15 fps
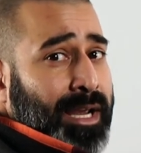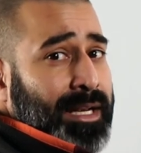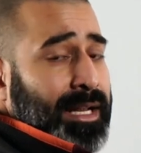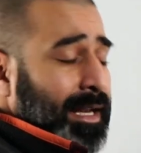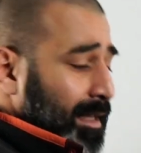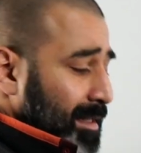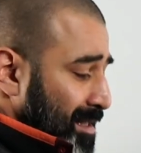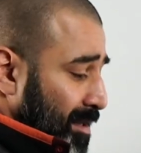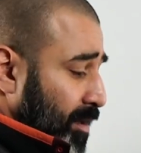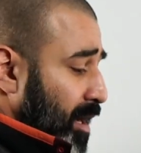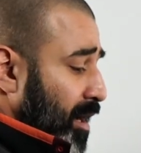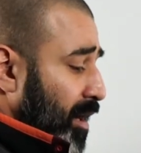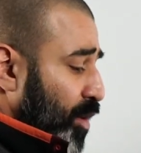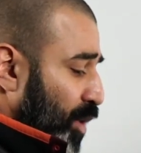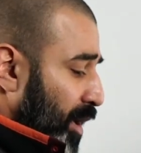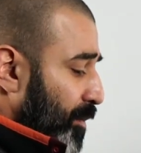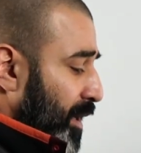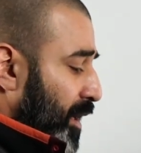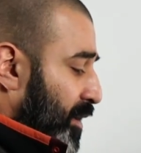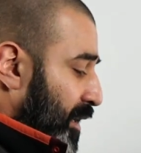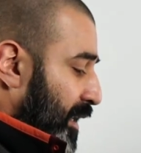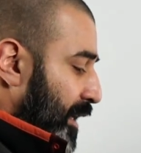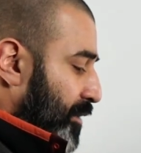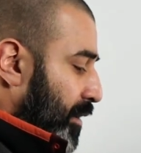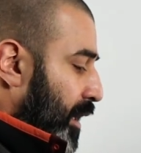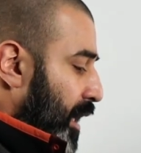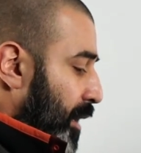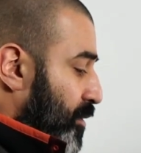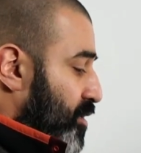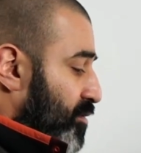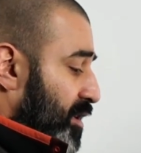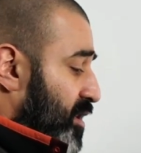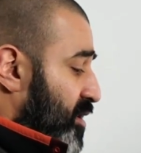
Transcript: and Edexcel are quite big on electrochemistry,